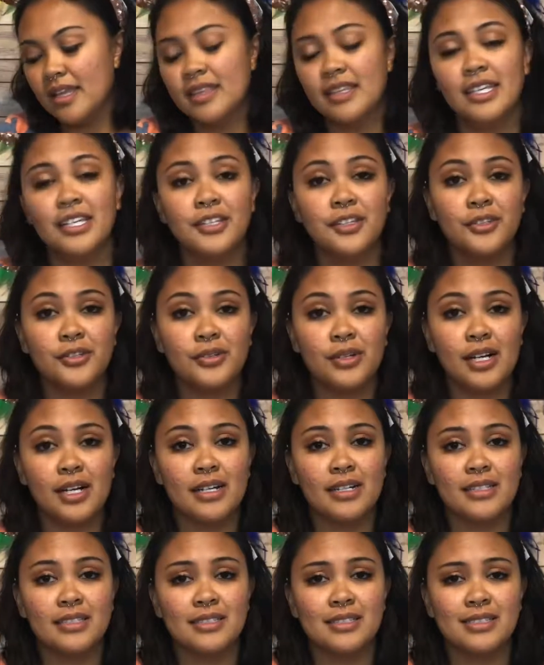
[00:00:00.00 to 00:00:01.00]
Thank you
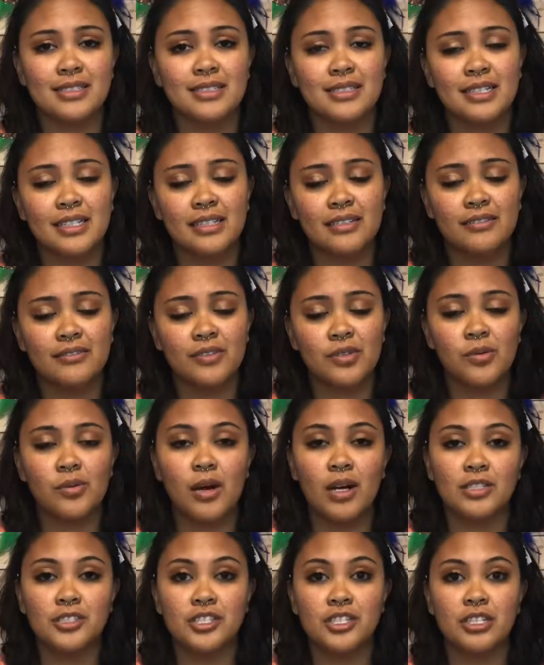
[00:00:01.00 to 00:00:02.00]
guys again for
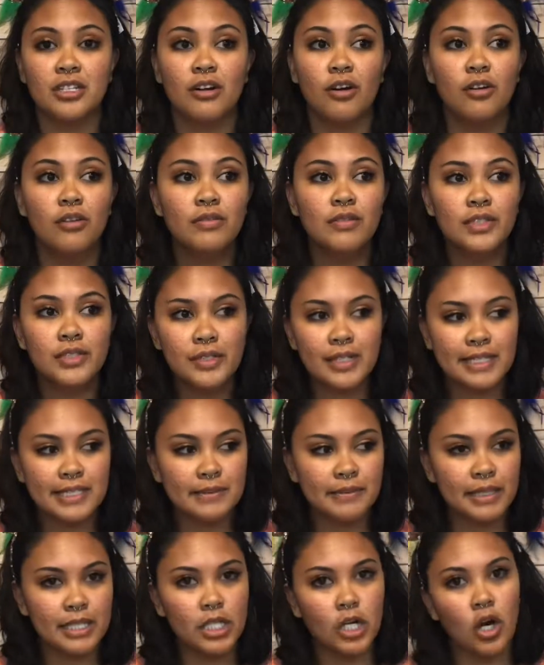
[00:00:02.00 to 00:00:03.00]
watching. Hopefully you guys
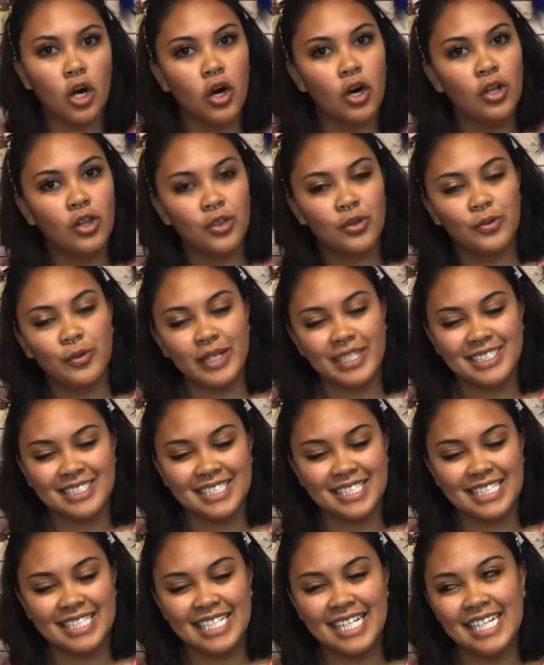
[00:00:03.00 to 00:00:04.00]
made it all the way
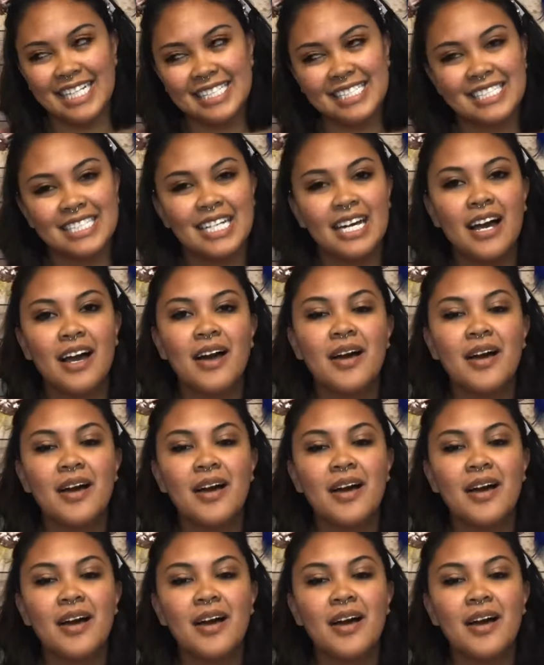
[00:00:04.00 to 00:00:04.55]
to the end.